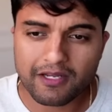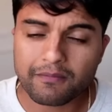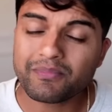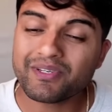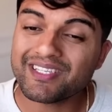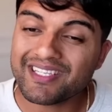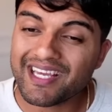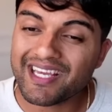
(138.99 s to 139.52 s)
but
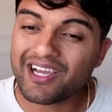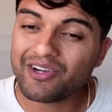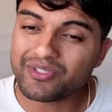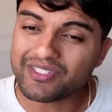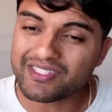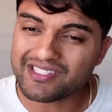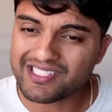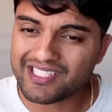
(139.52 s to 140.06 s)
now
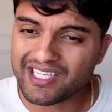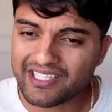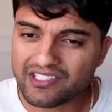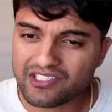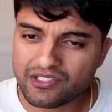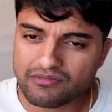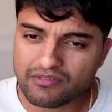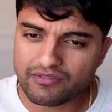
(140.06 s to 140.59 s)
it's started
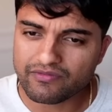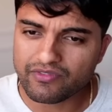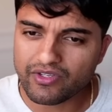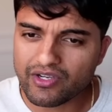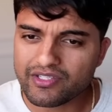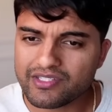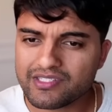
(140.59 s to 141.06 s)
to reverse